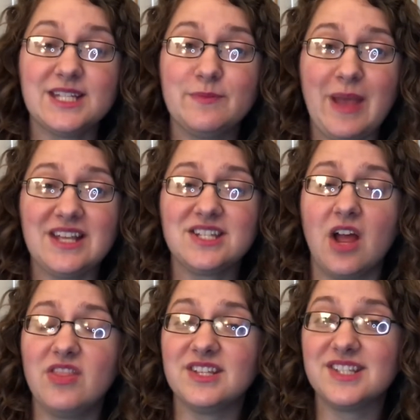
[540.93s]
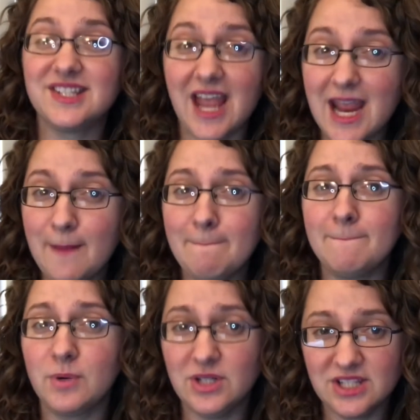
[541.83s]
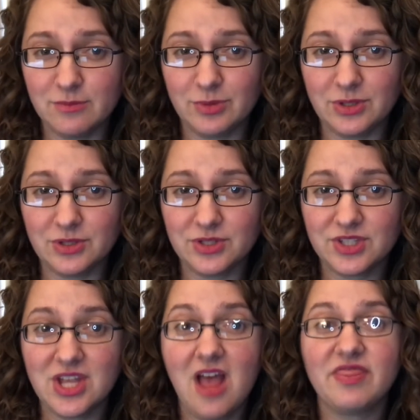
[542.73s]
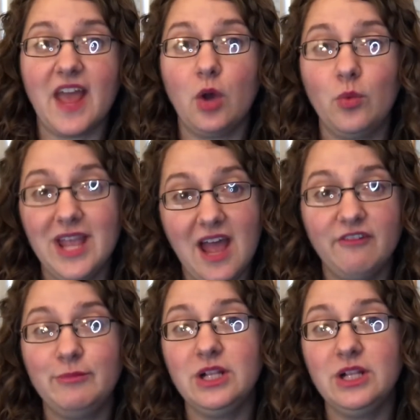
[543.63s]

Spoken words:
based on the same principles that we have been